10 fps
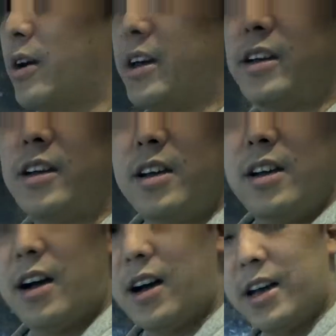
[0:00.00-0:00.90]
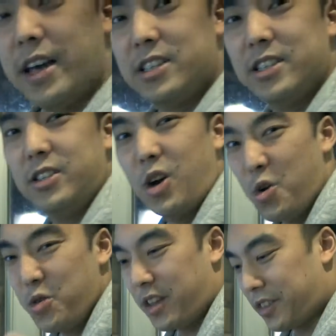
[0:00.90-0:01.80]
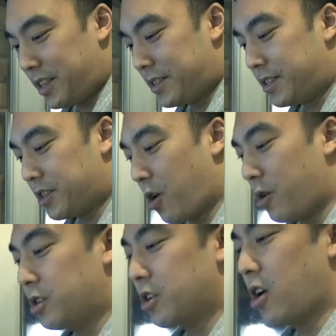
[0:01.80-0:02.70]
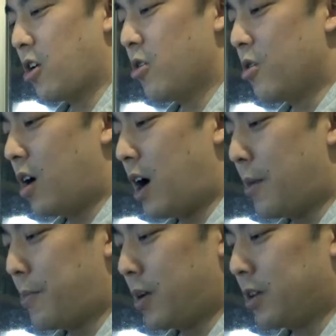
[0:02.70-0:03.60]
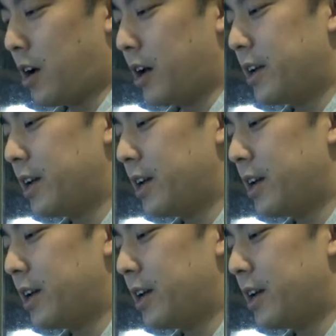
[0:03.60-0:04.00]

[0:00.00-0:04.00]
away? I actually know that this is going to go up online,